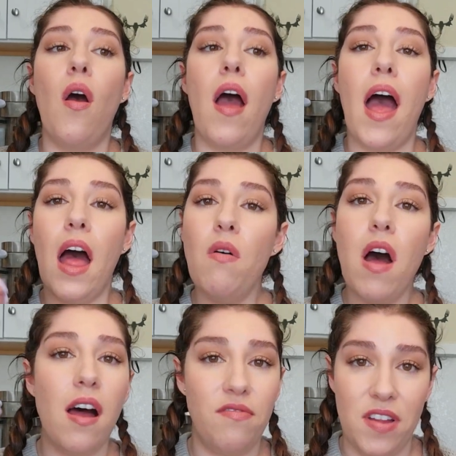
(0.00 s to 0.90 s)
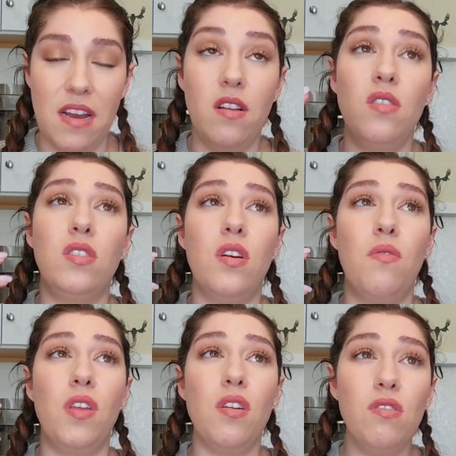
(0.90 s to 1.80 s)
how often?
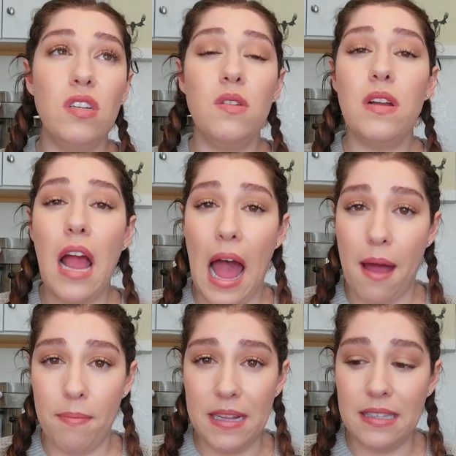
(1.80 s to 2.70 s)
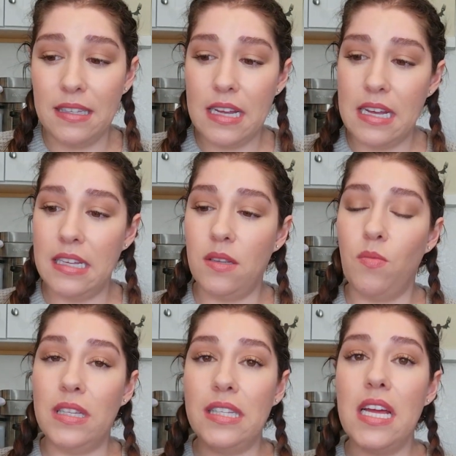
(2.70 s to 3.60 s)
So usually what happens is
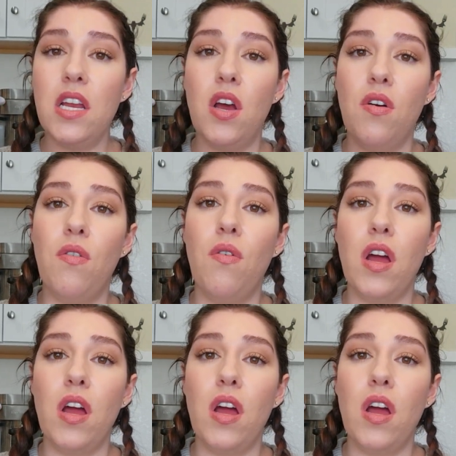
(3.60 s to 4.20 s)
once they know